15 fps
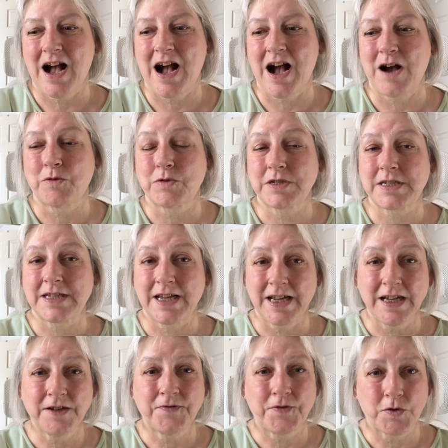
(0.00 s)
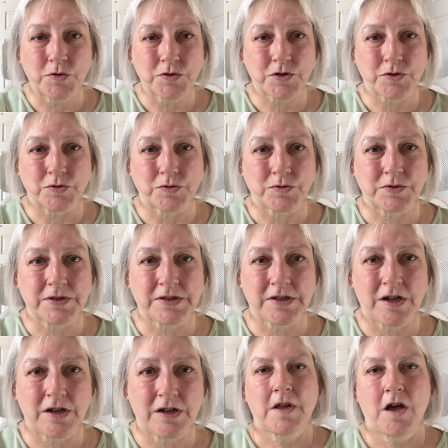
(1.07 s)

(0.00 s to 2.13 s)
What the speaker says: I would take photos